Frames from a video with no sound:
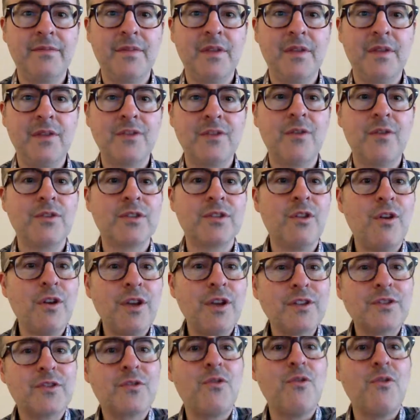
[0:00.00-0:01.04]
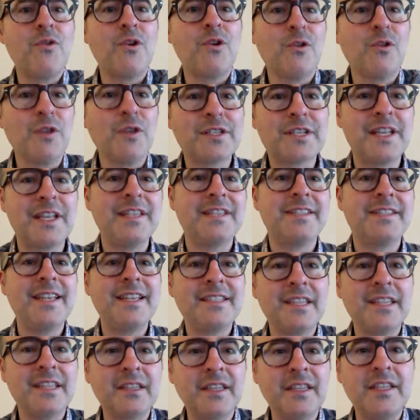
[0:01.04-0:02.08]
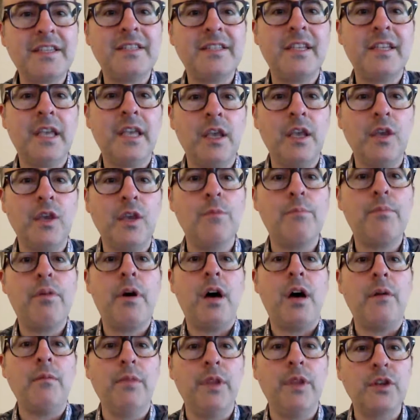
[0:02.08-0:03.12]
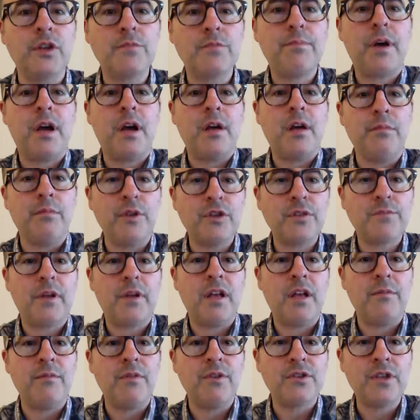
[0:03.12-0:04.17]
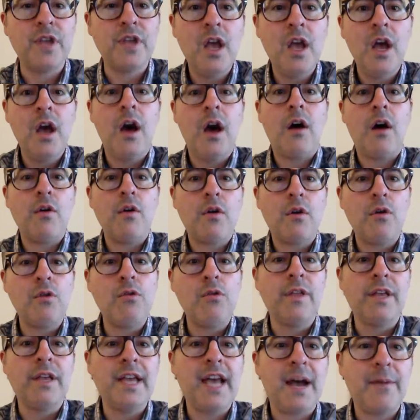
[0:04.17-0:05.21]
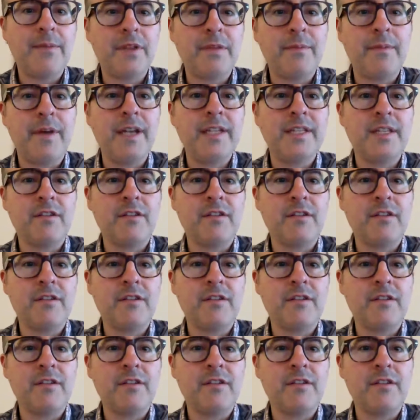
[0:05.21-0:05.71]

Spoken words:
So as long as Google is consistently seeing you publish, oh, cool, they optimize their